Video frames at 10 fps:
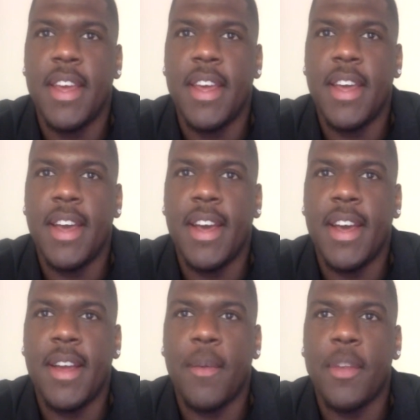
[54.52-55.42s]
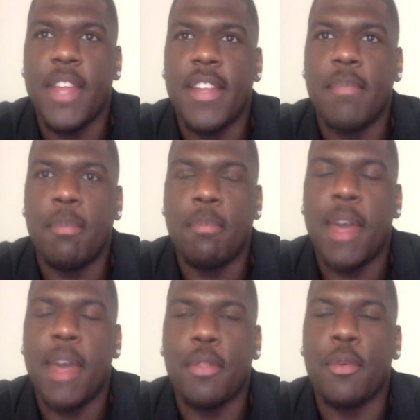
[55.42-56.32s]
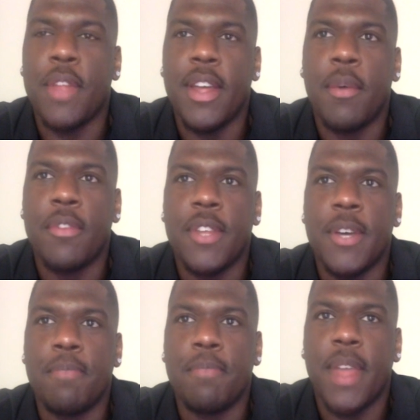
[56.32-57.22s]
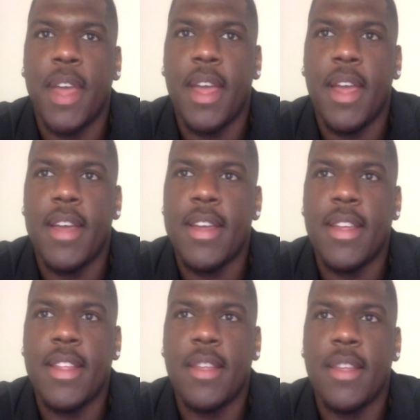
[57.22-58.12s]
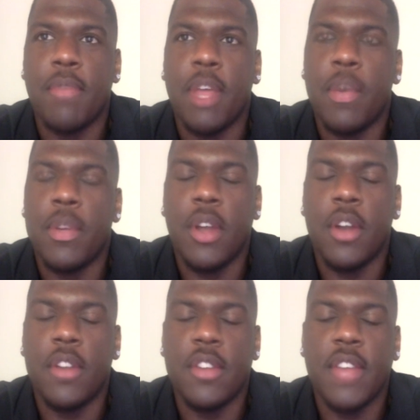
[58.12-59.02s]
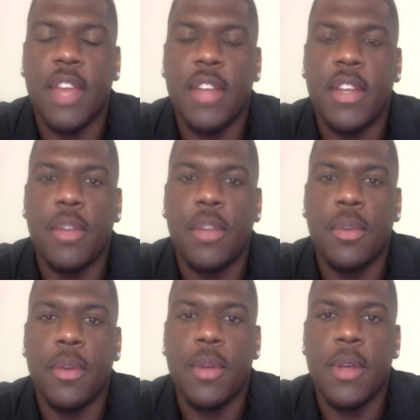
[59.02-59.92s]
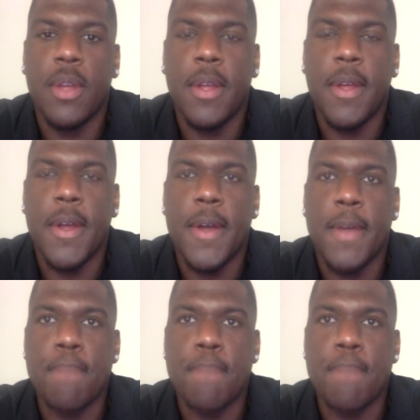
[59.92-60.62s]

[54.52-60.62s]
battle through that. It was probably one of the hardest things I had to go through. Um,